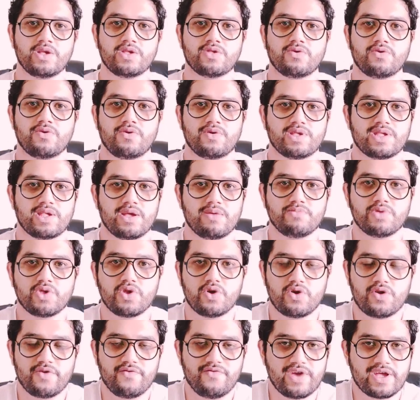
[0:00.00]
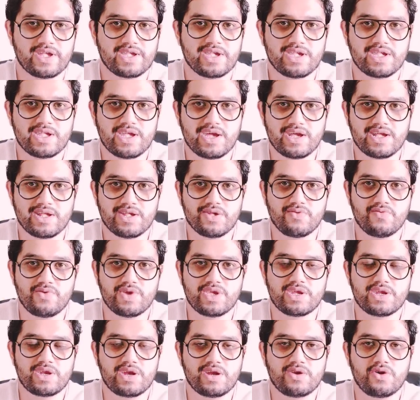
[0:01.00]
So some sort of exercise
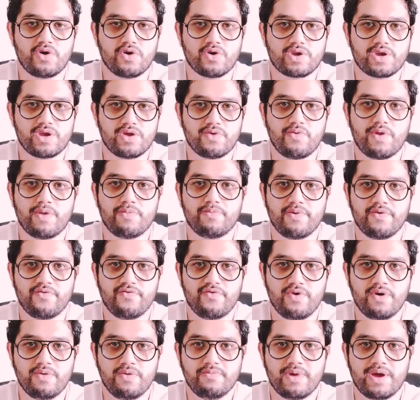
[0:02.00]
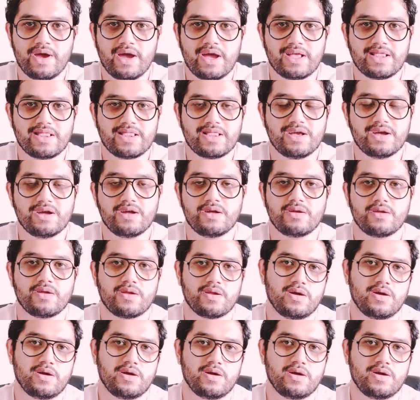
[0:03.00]
which the doctor will perform and the